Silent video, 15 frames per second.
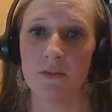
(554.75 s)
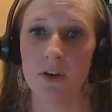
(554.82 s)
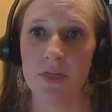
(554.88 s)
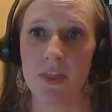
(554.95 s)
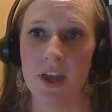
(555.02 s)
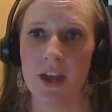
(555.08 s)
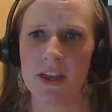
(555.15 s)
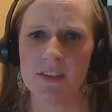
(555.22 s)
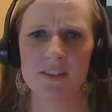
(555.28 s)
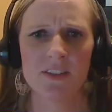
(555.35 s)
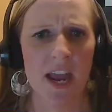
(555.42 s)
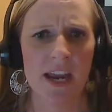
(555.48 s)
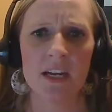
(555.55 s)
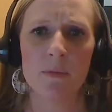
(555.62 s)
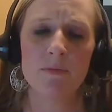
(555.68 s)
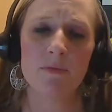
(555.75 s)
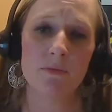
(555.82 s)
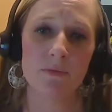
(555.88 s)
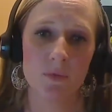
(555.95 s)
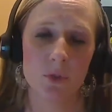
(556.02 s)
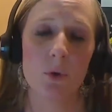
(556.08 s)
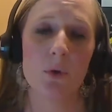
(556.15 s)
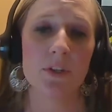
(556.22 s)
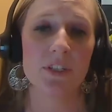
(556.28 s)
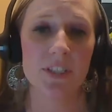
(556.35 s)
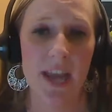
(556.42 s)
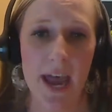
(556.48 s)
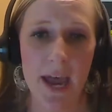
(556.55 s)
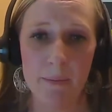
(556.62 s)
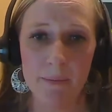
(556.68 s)
for the sign up tools
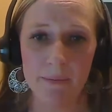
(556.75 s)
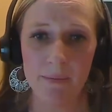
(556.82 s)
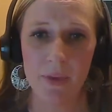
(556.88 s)
tab,